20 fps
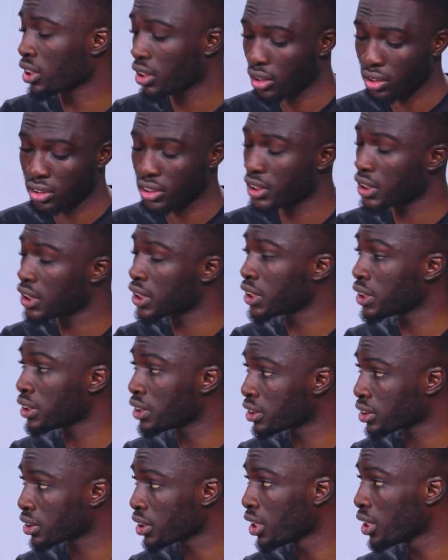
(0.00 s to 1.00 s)

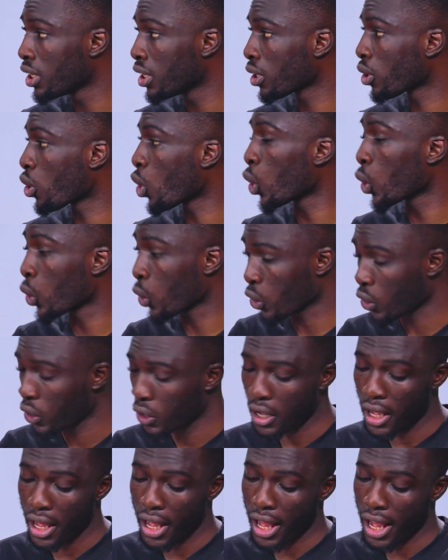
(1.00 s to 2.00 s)
City's
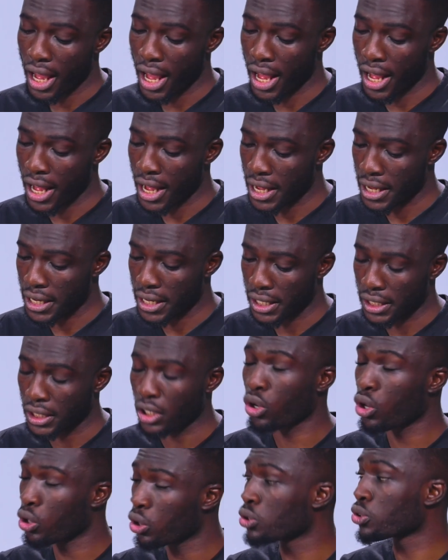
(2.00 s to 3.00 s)
color, in
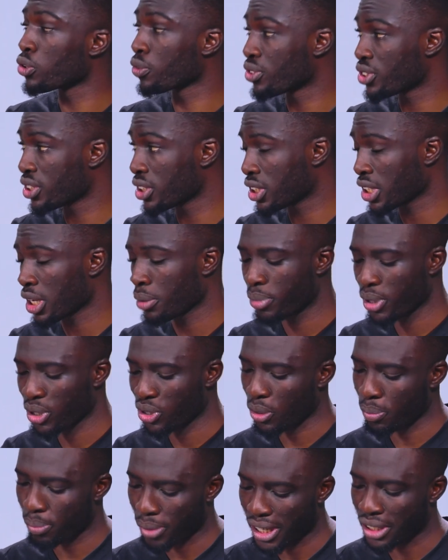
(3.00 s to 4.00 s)
the colors of City, I beg
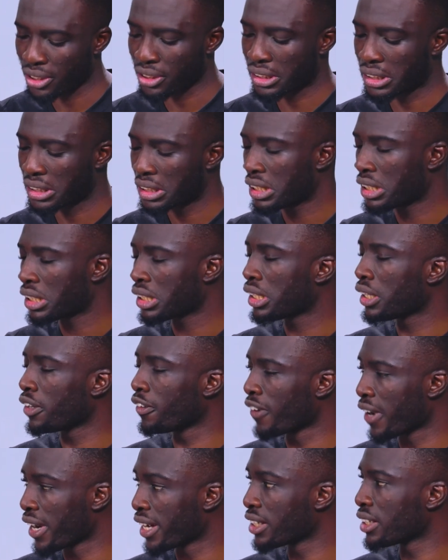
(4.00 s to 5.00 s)
your pardon,
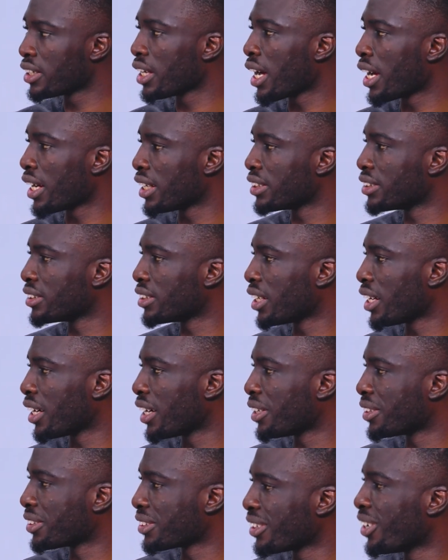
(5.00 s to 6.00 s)
right? And
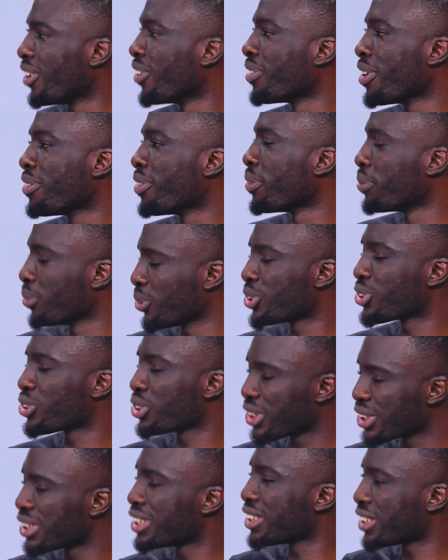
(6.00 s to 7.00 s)
Oma
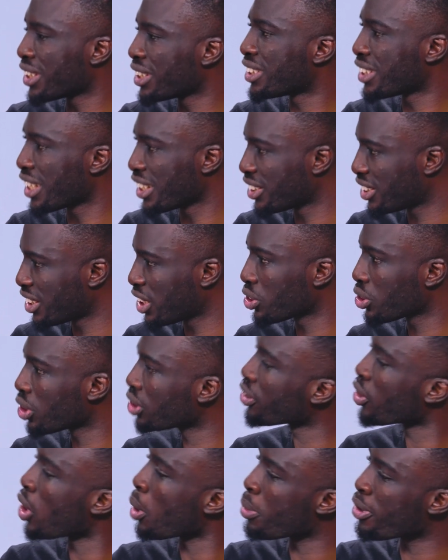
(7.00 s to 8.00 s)
Mamuche is a
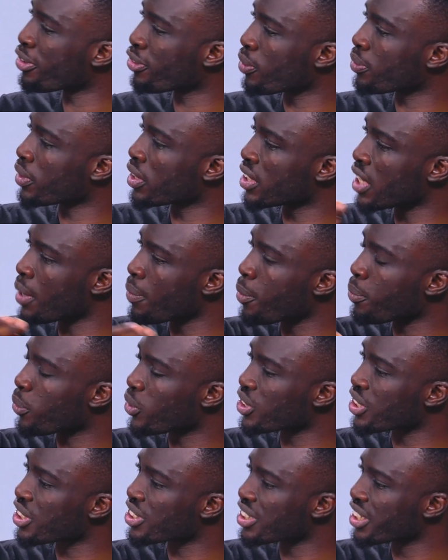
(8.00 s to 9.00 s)
sensation coming from the German
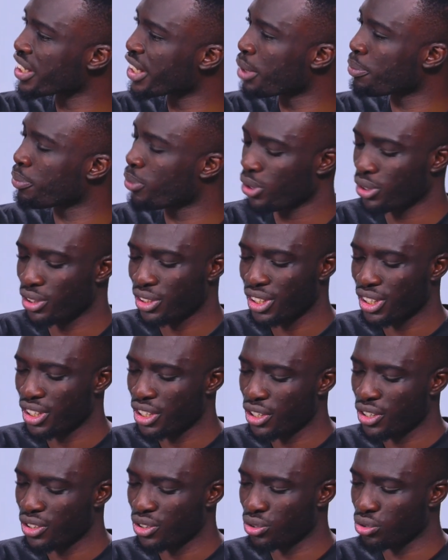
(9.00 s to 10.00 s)
Bundesliga, but
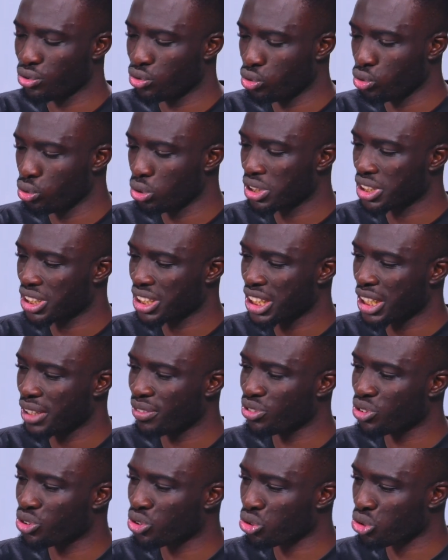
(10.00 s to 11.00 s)
do you see
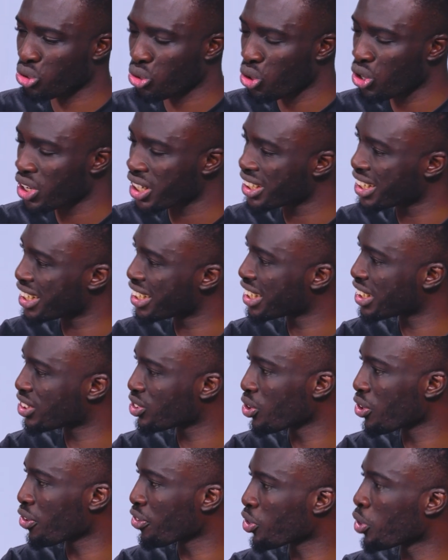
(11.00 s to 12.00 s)
him drawing any
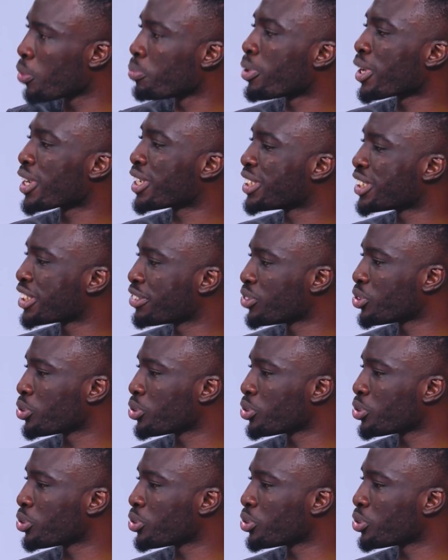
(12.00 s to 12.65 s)
sort of comparison to